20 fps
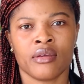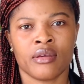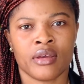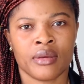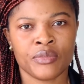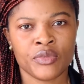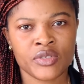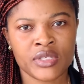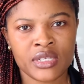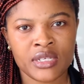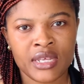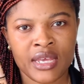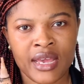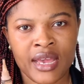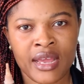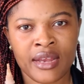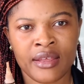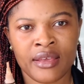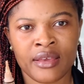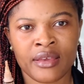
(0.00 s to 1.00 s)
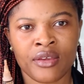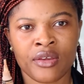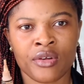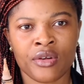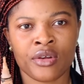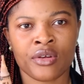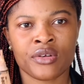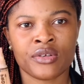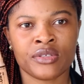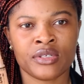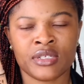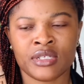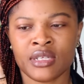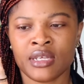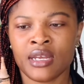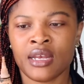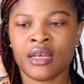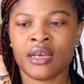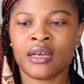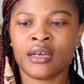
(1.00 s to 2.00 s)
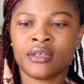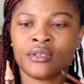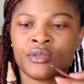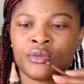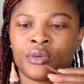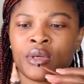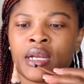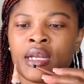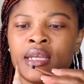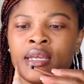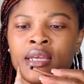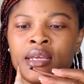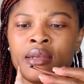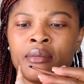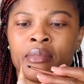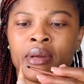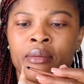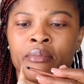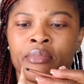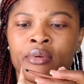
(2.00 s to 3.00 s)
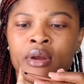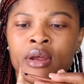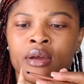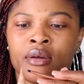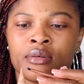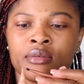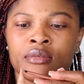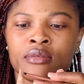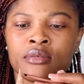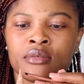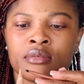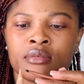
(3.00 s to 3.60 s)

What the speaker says: I'm using the LA Girl concealer to clean my brows